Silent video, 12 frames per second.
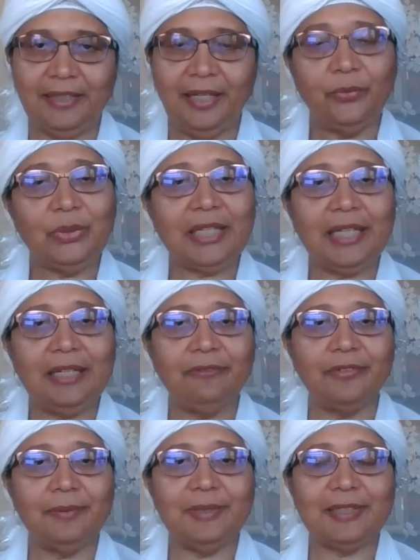And we
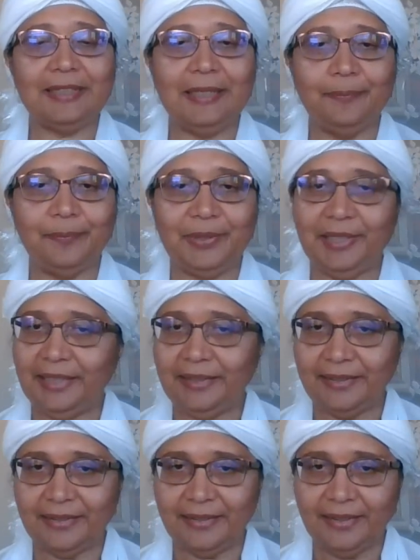came from the same
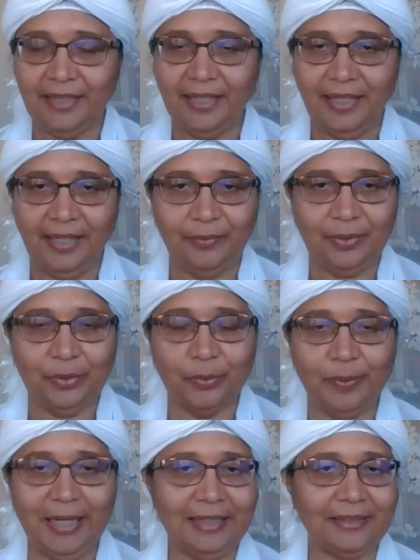place and we go
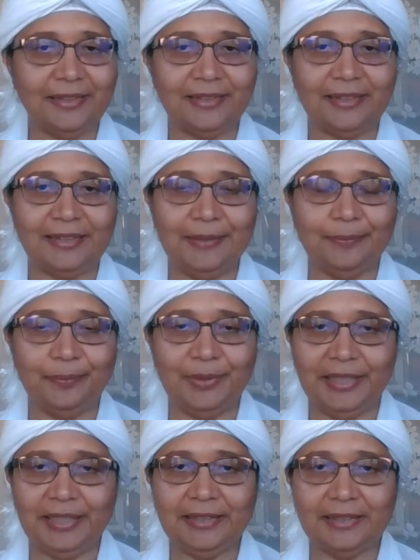back to the same
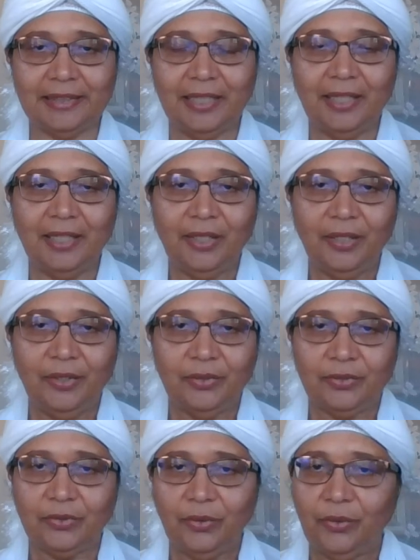place.
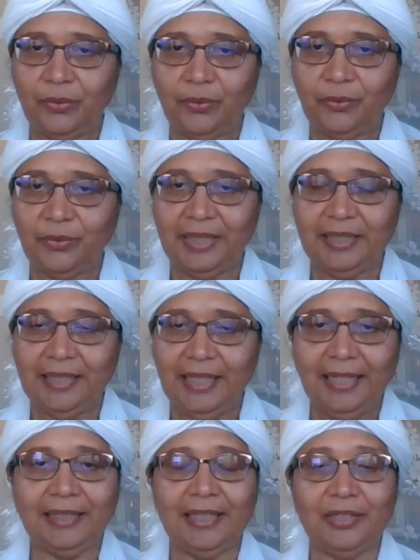So in
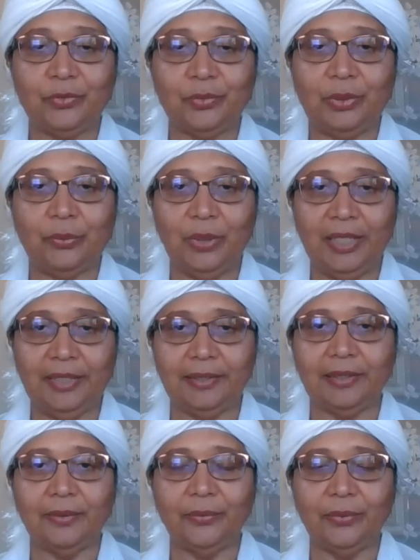that case, we're
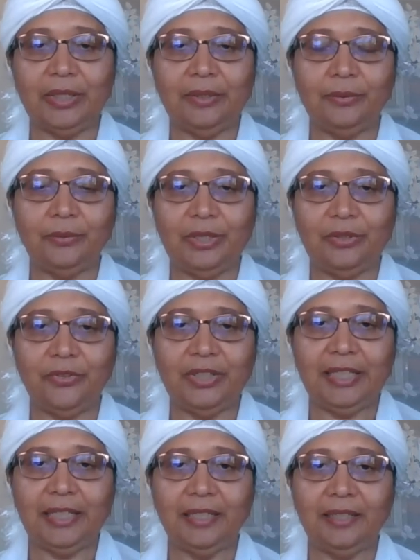one. We're
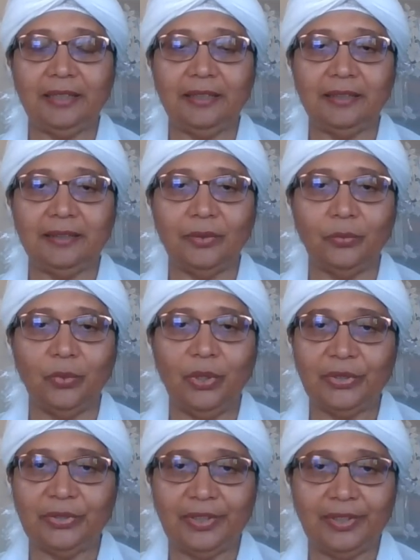drinking the
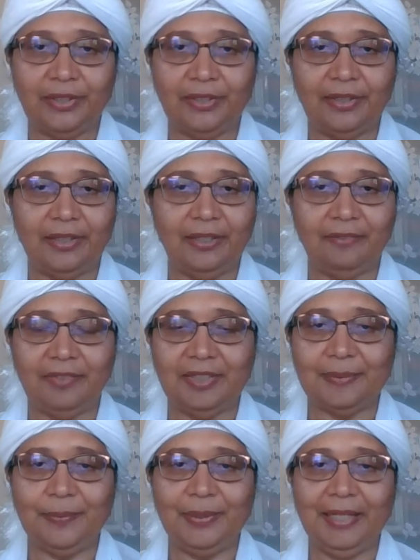water of
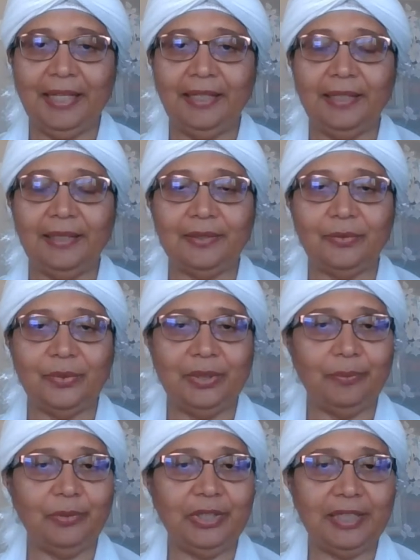this planet.
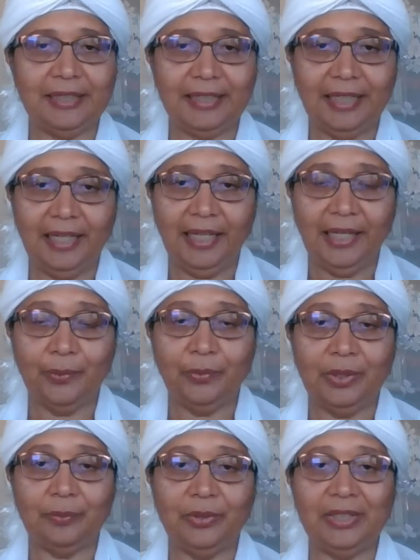We're breathing the air.
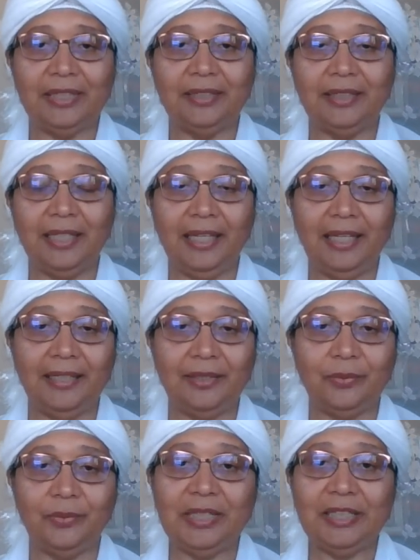We are breathing the air
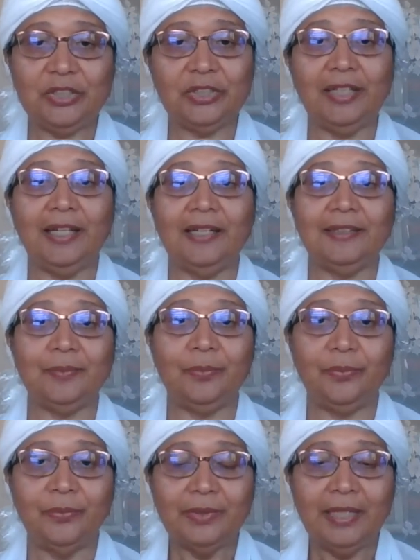that each other
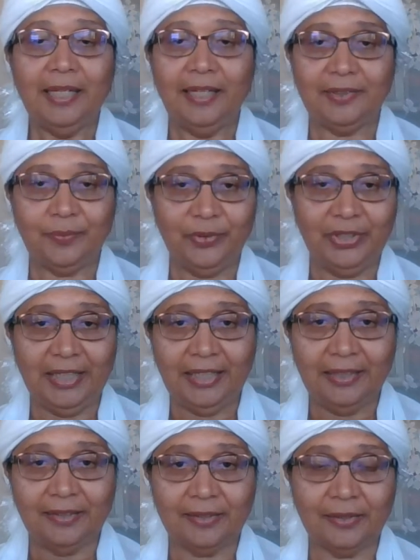has
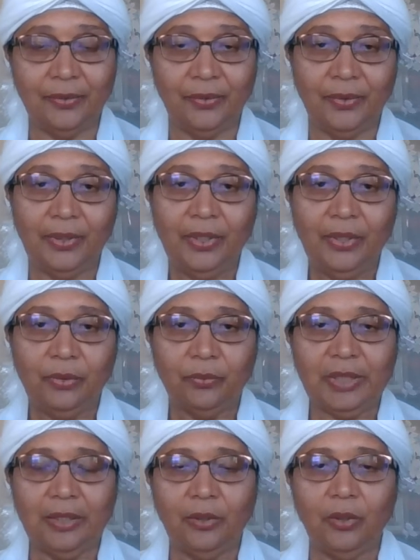breathed. So
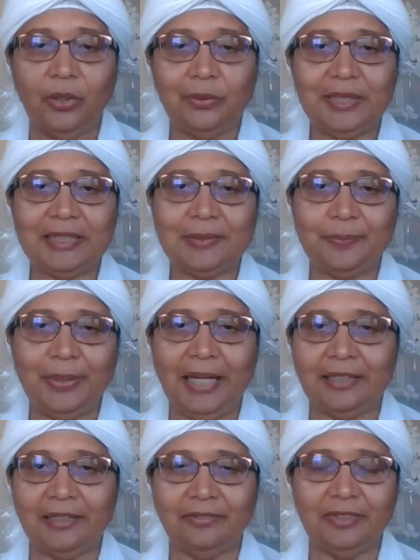we are always
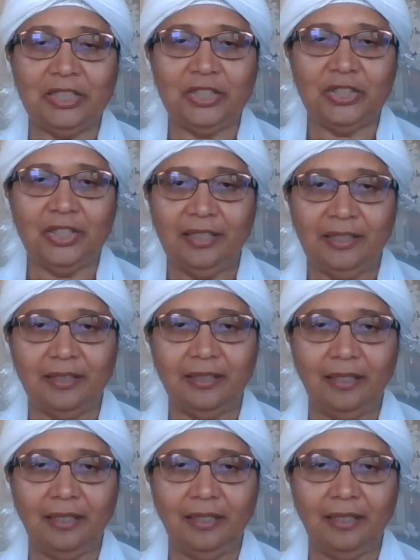part of each other.